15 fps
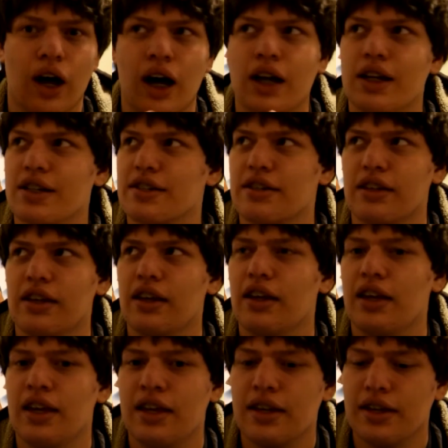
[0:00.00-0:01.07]

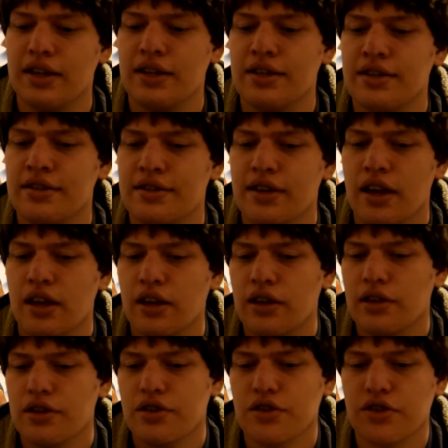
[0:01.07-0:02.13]
Honestly, it is
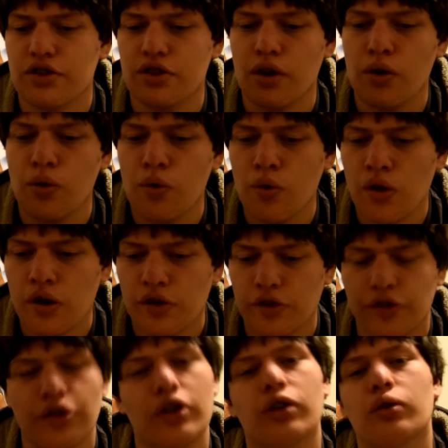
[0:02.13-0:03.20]
so
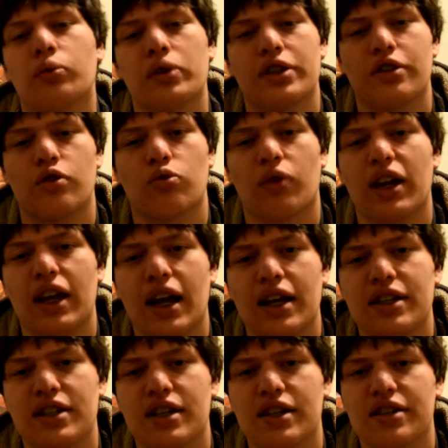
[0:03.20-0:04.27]
filled with great
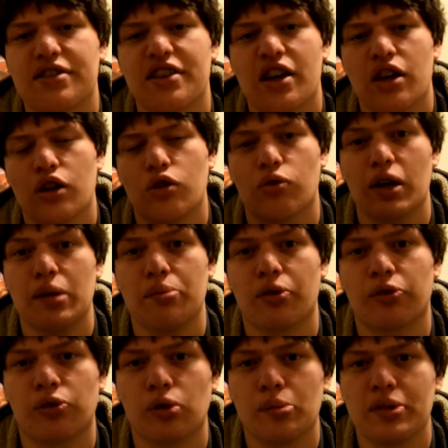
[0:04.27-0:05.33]
ideas, great
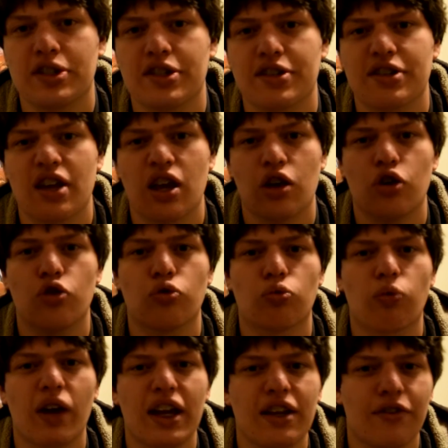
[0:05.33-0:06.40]
performances,
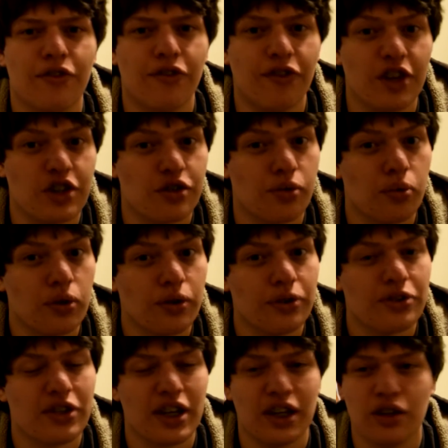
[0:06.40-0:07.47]
great
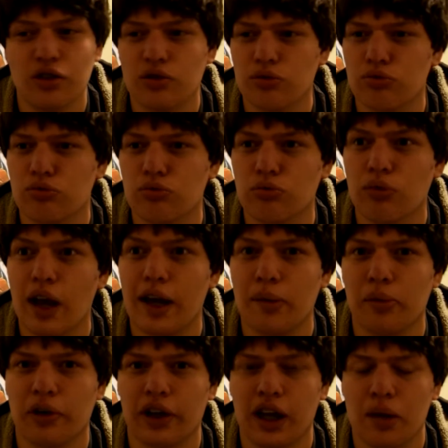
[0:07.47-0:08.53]
visuals,
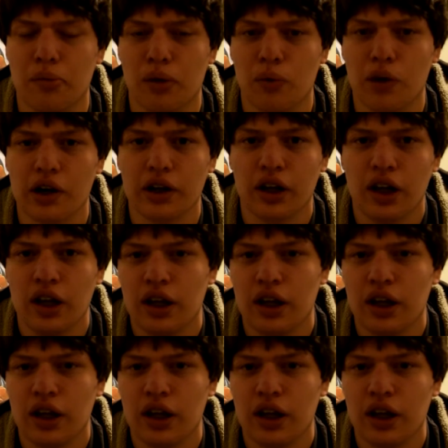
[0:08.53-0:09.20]
incredible camera work.